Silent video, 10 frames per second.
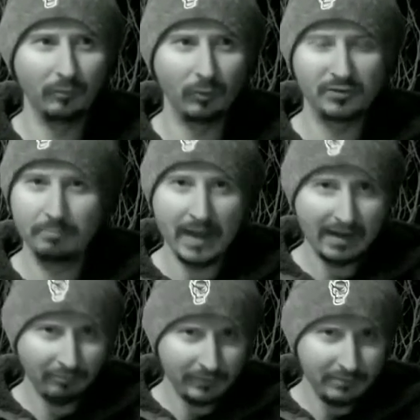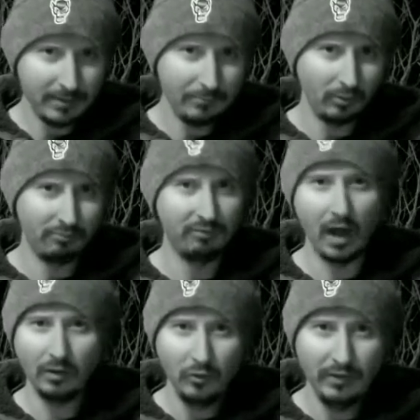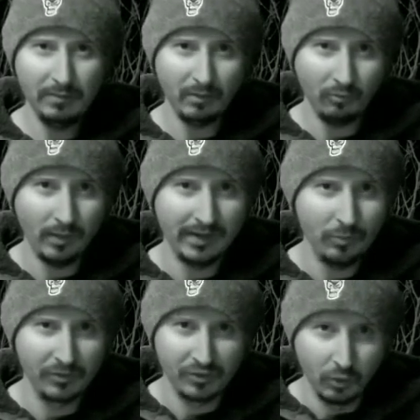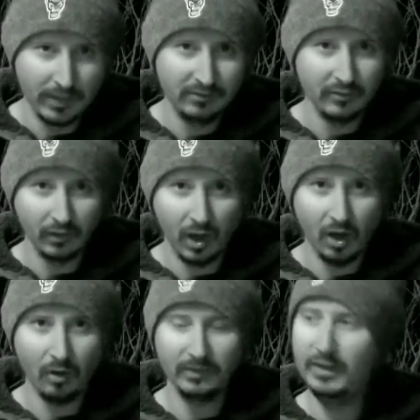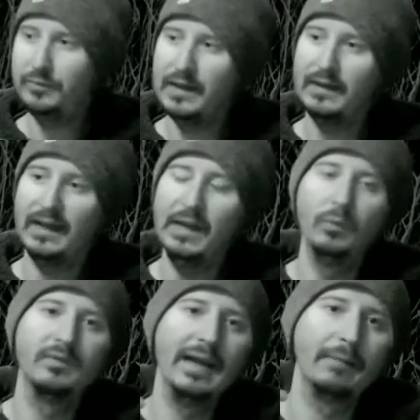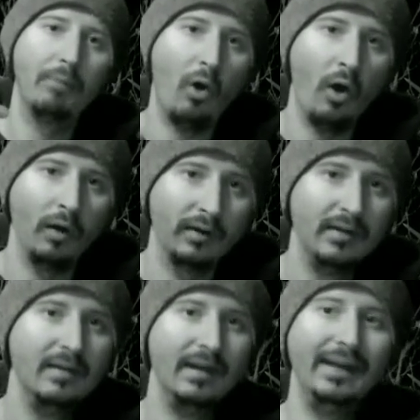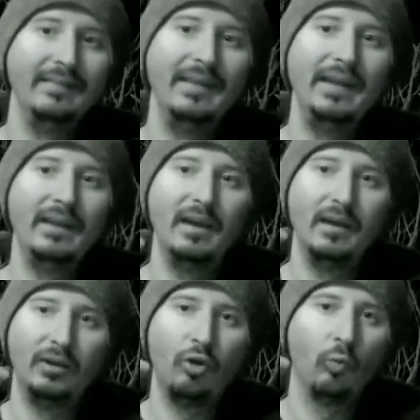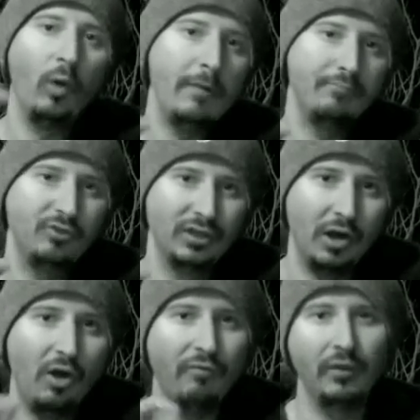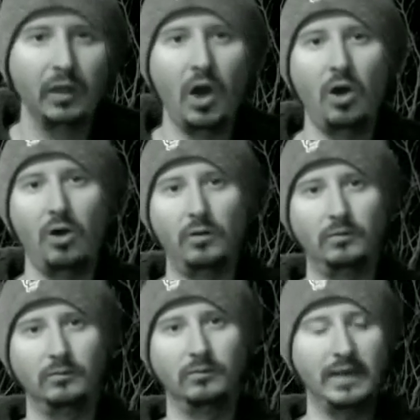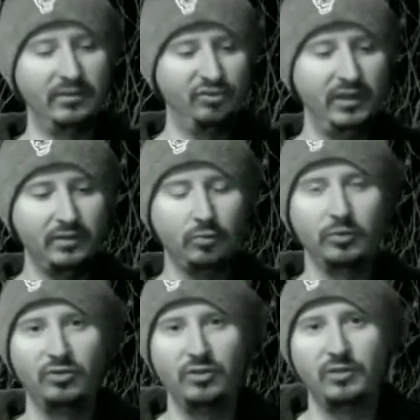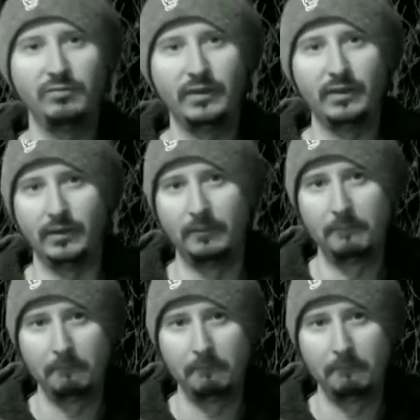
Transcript: respect for these people to follow them of what they were doing to the law? Do you think that he would take part in the corruption of the law that Jesus was just defending?